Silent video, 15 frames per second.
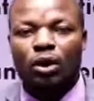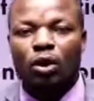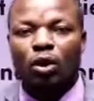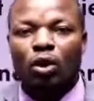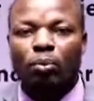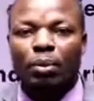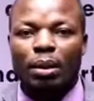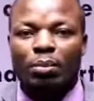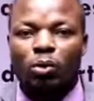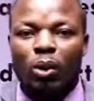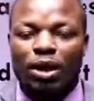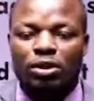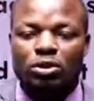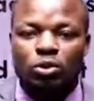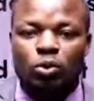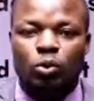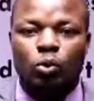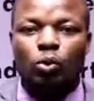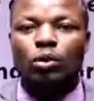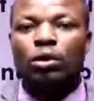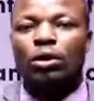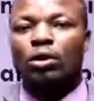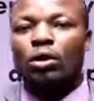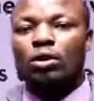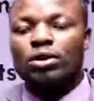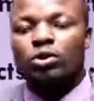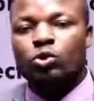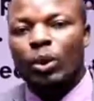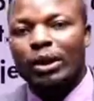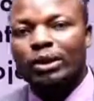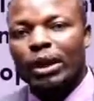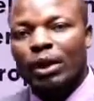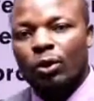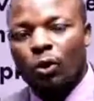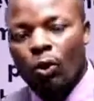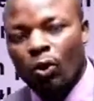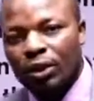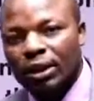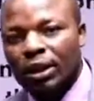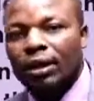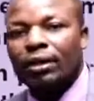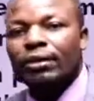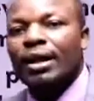or maybe wants to construct a road.